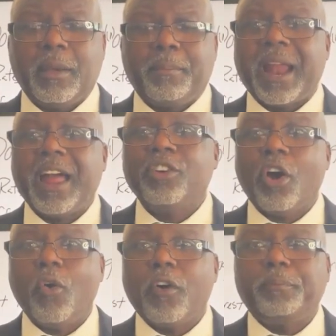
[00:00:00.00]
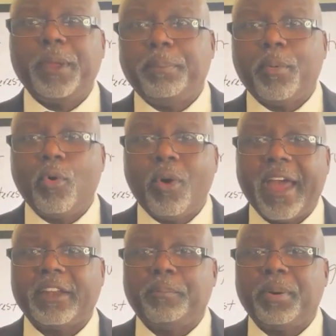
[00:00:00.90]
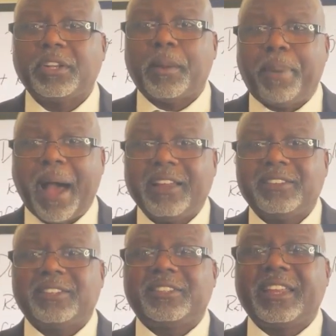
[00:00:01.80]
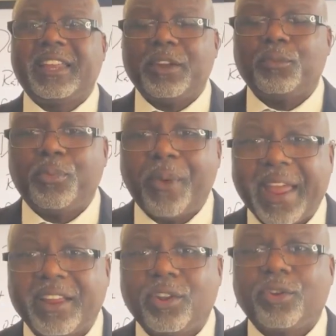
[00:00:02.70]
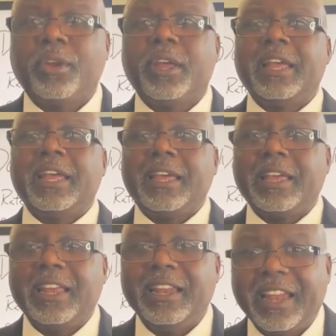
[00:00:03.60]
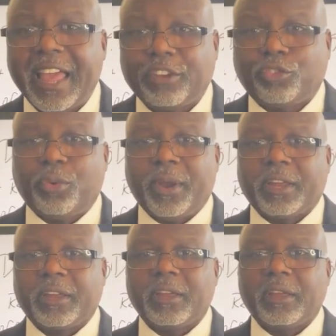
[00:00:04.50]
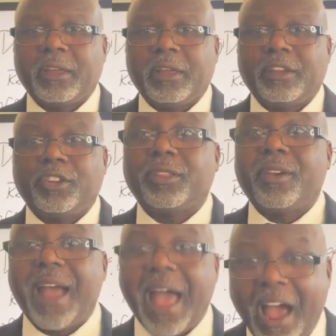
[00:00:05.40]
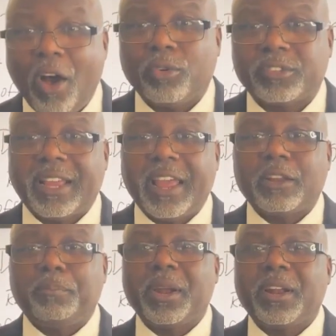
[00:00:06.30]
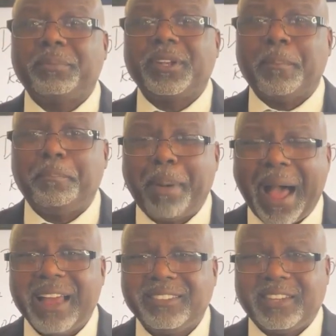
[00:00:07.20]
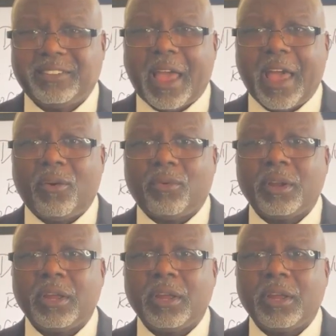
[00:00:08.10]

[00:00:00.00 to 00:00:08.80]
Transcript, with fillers: But I know of people who had to put deposits to get regular electric to their house. They had to put a deposit down.